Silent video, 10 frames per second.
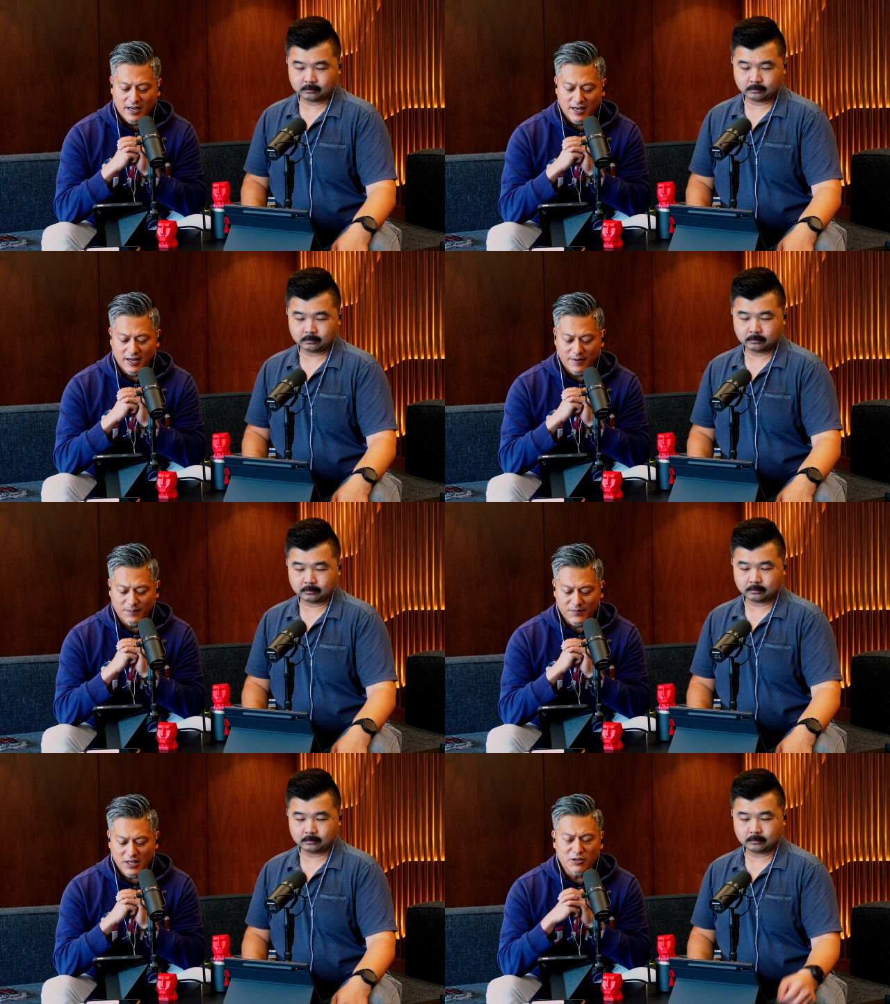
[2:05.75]

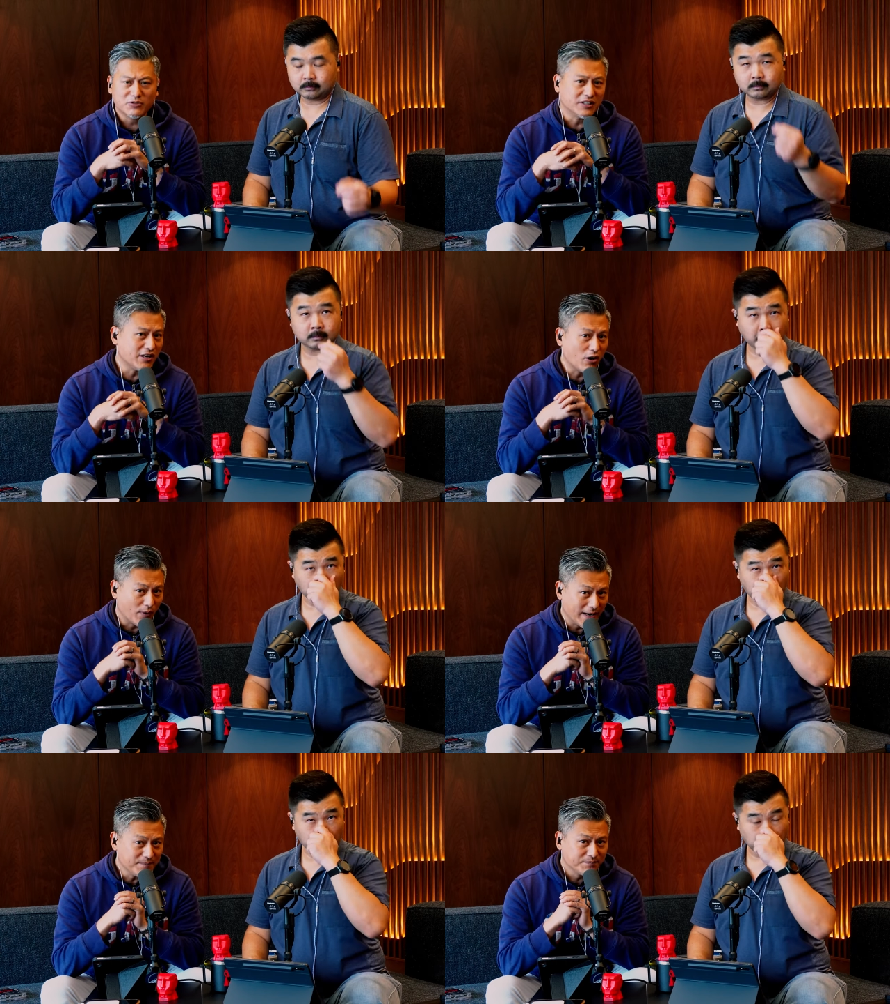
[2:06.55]
Speaker 1: Um, they used DDR
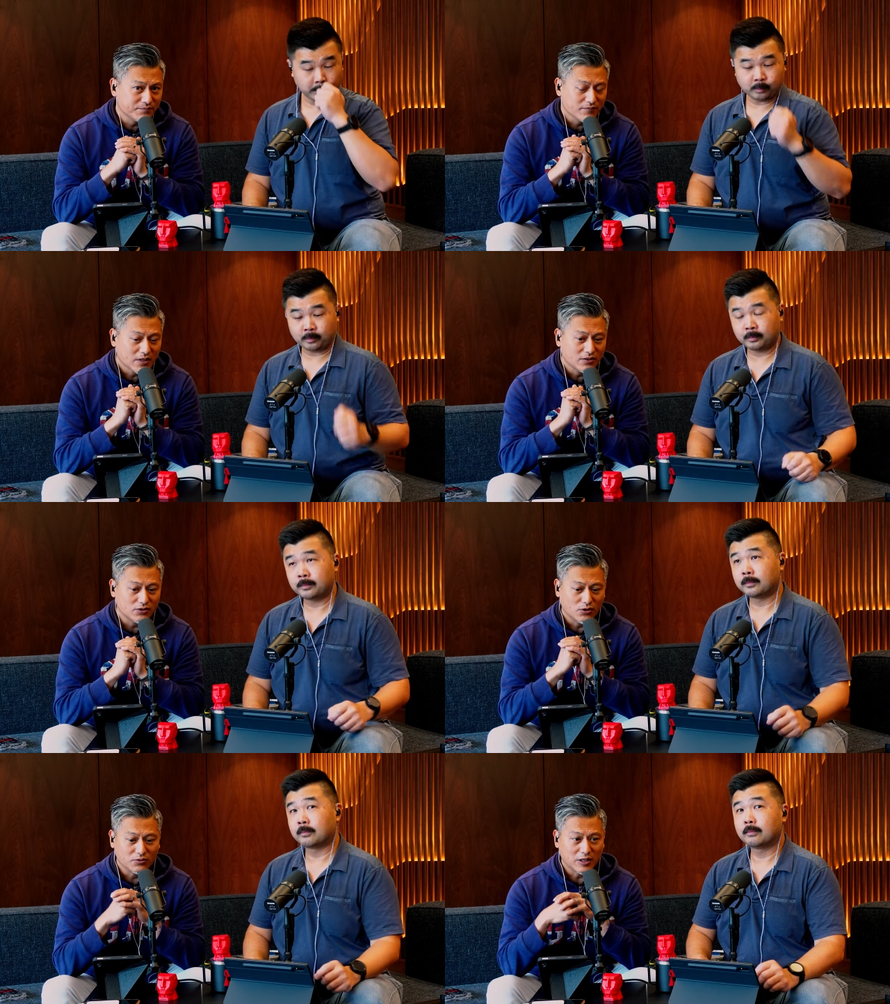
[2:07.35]
RAM,
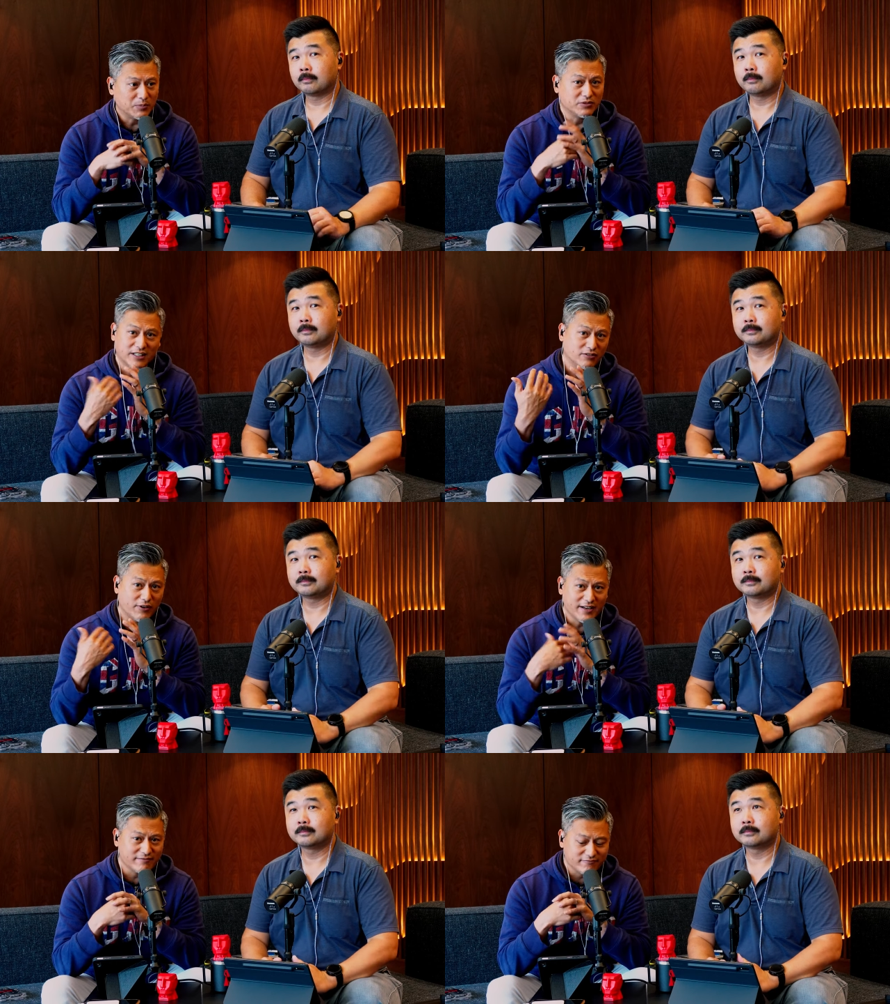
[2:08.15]
so double data
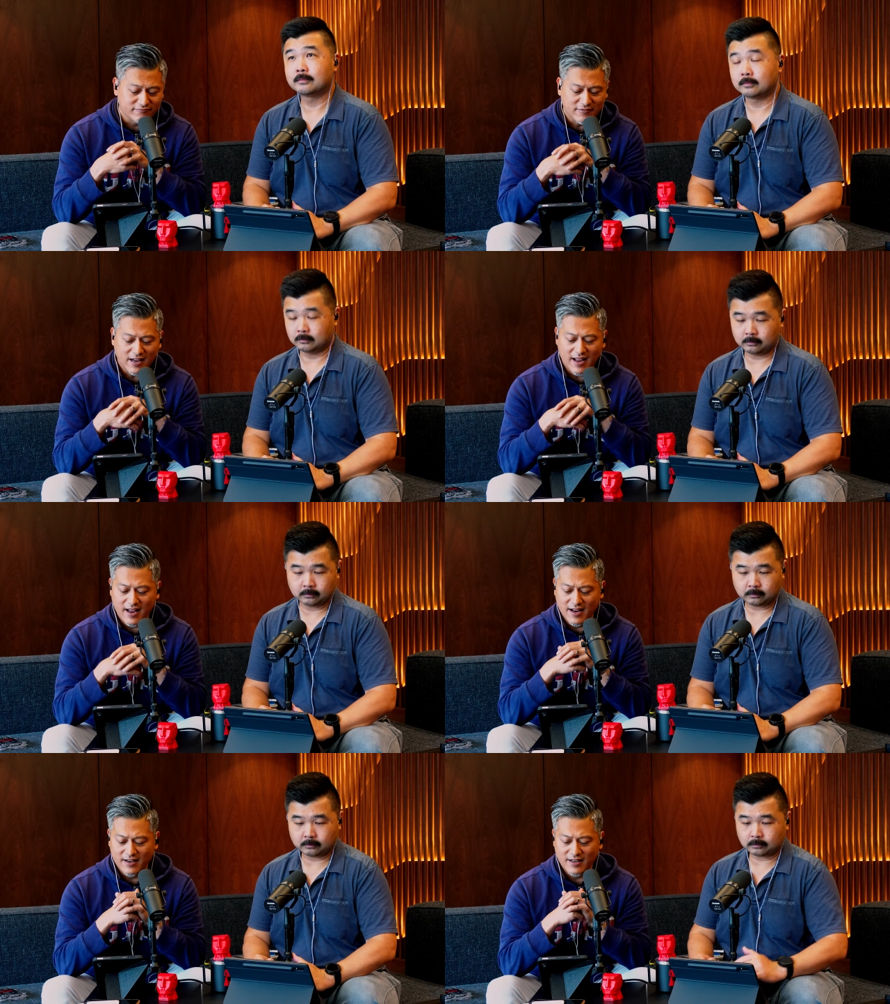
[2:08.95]
rate
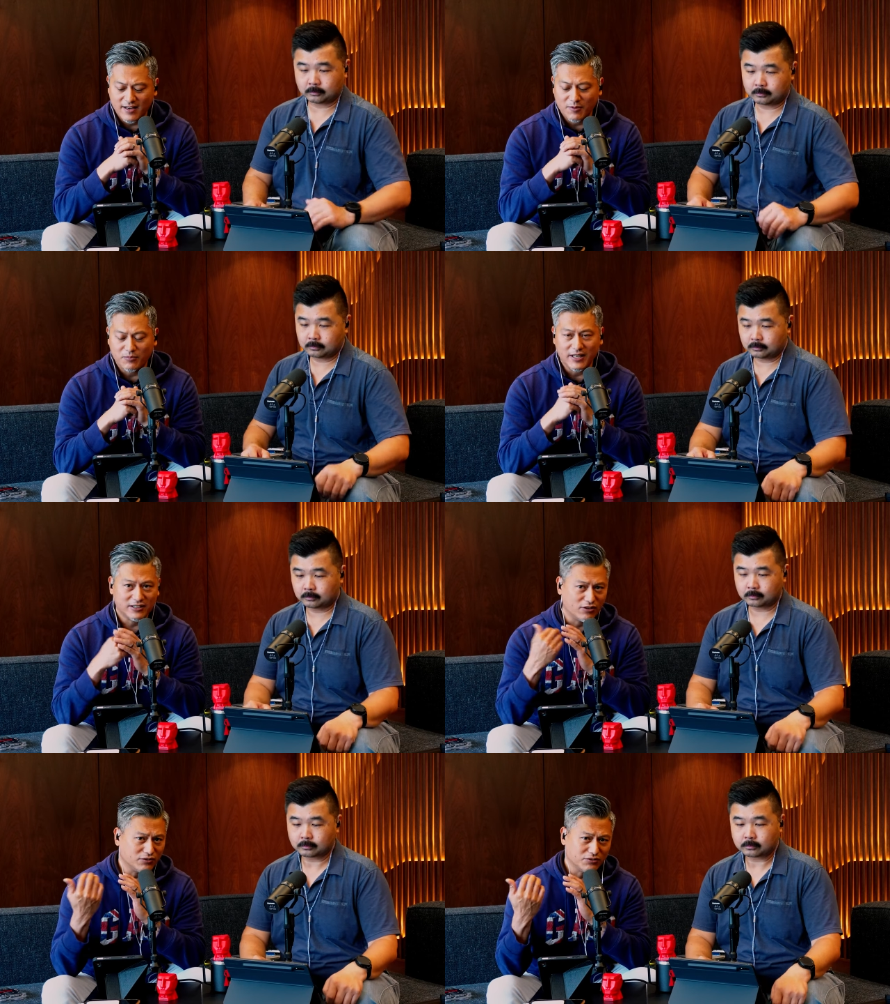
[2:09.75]
and um,
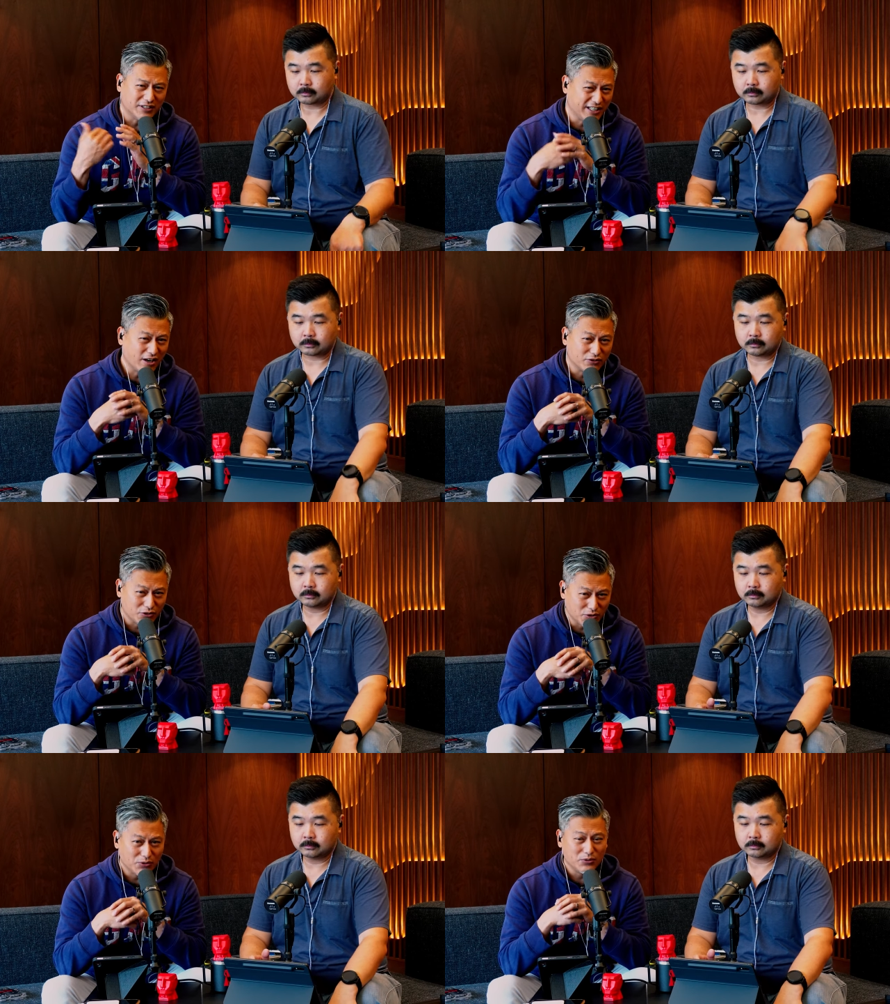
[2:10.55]
later on to
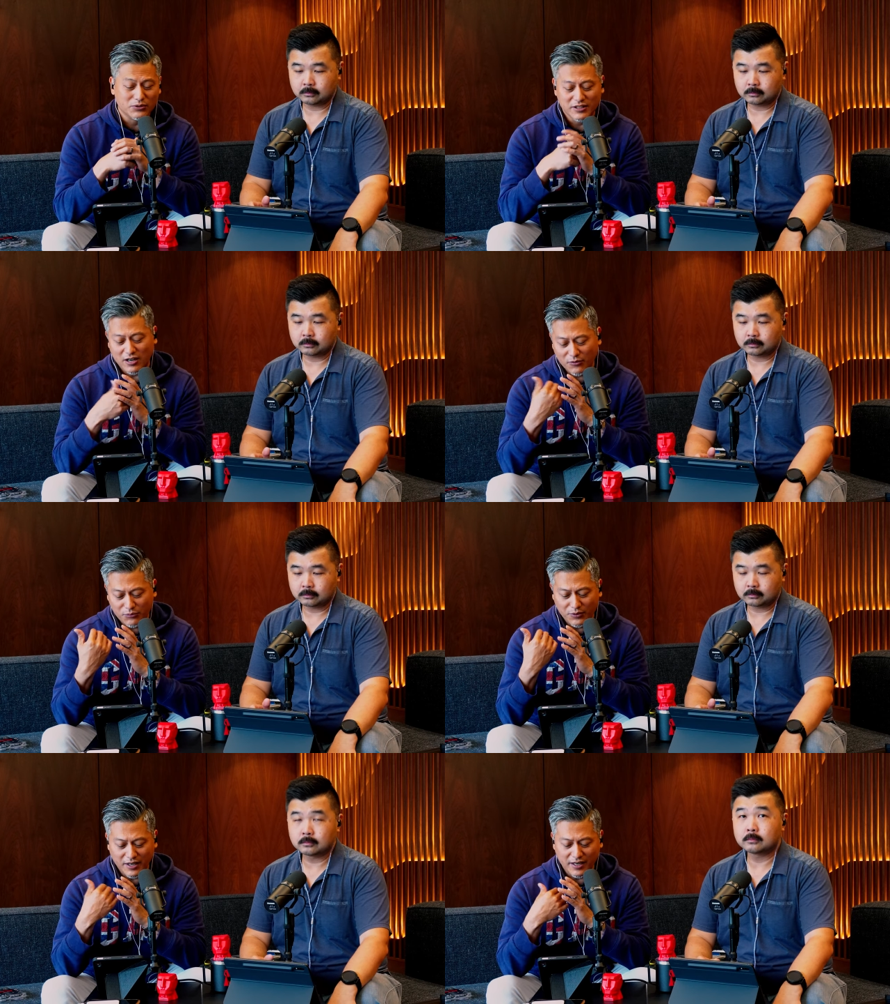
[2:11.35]
DDR2,
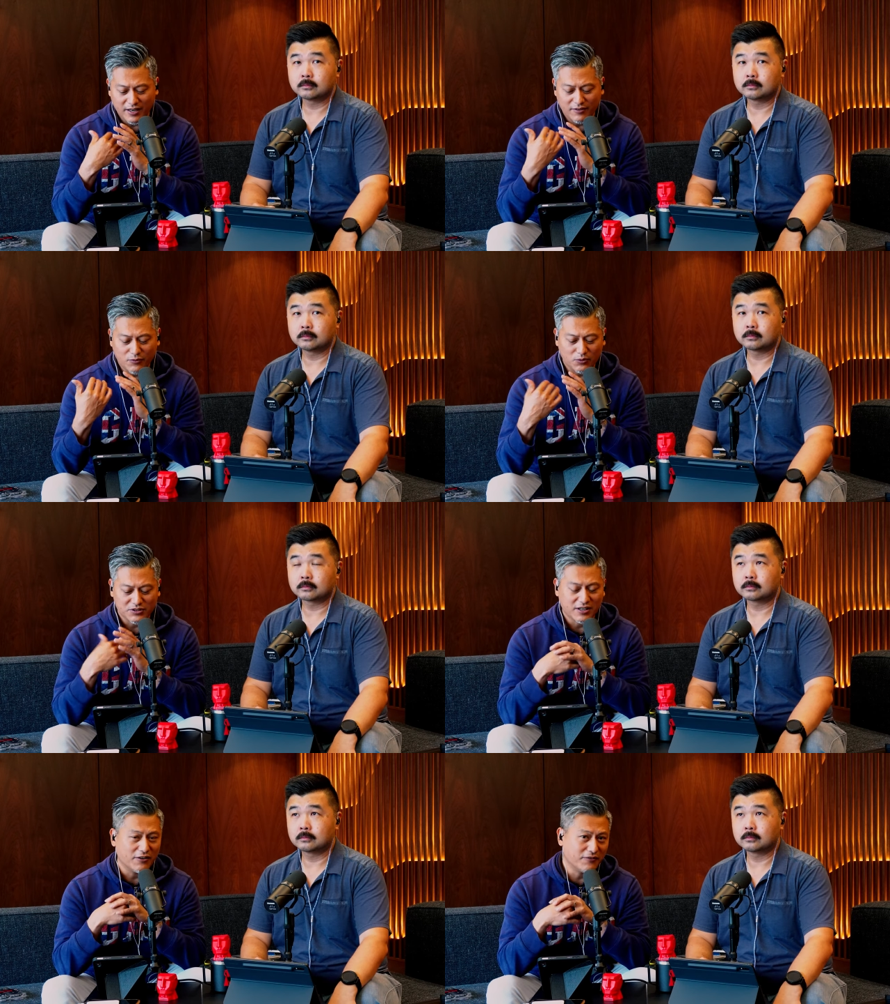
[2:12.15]
DDR3, of course
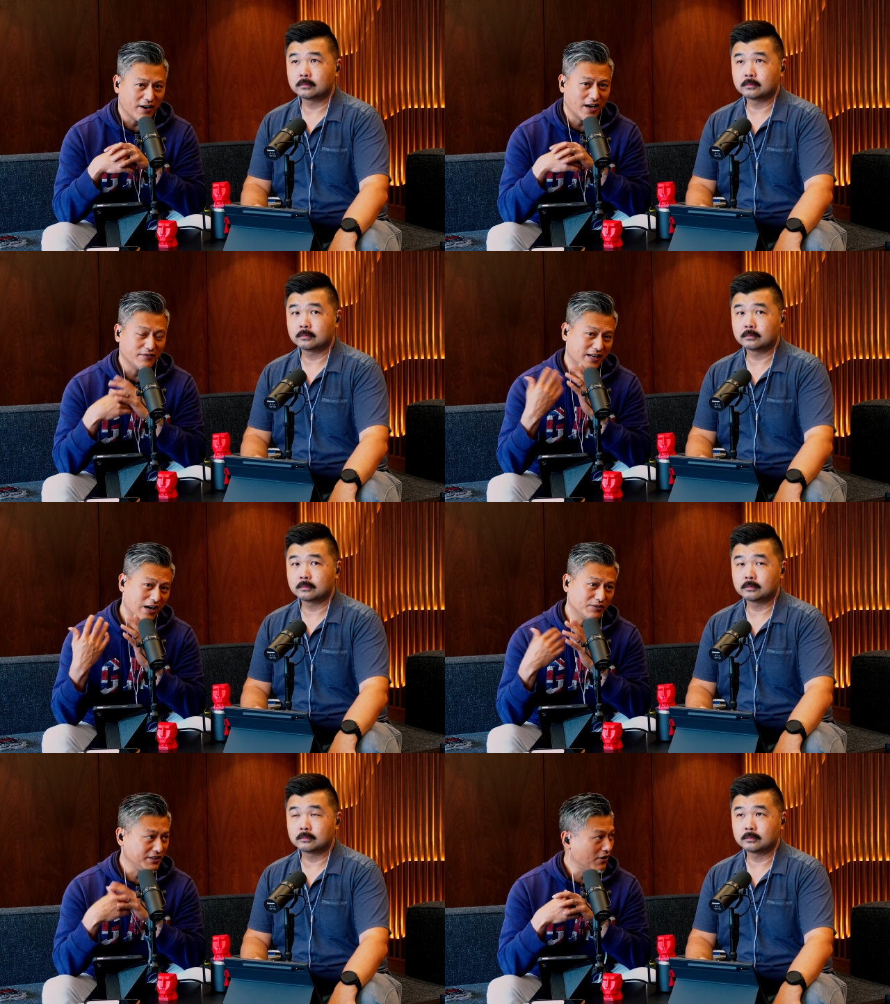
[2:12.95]
DDR5,
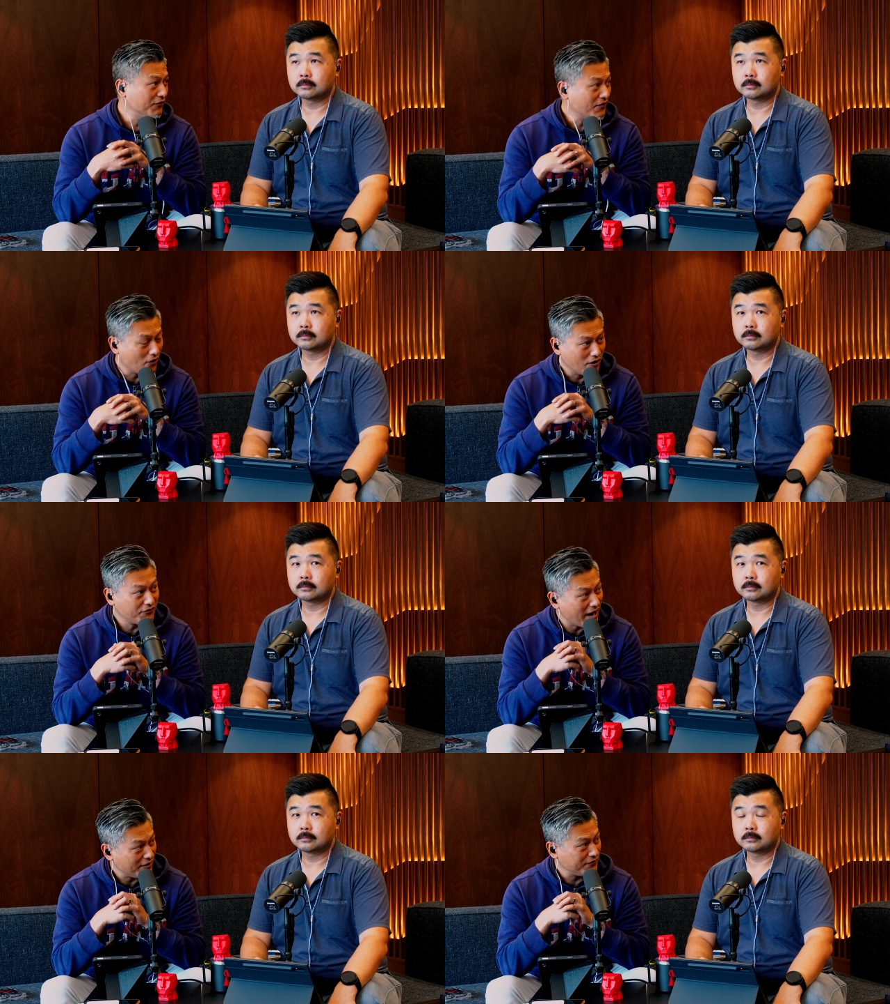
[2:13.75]
now
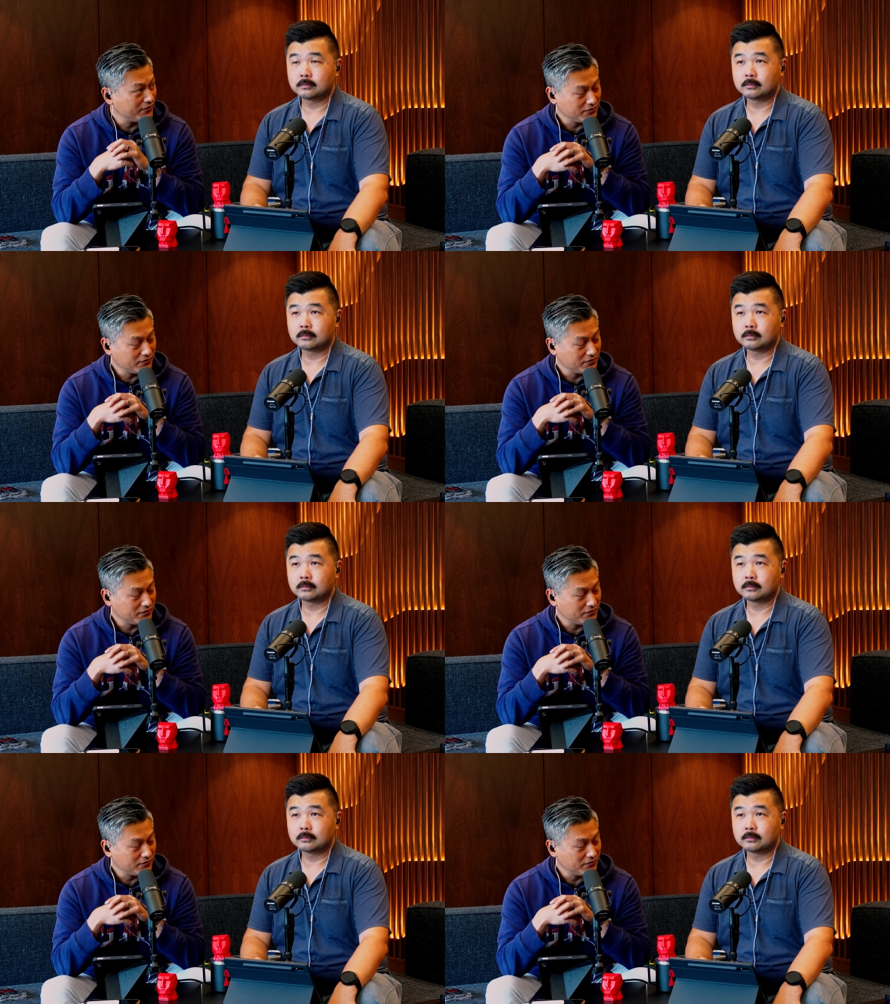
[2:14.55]
DDR5.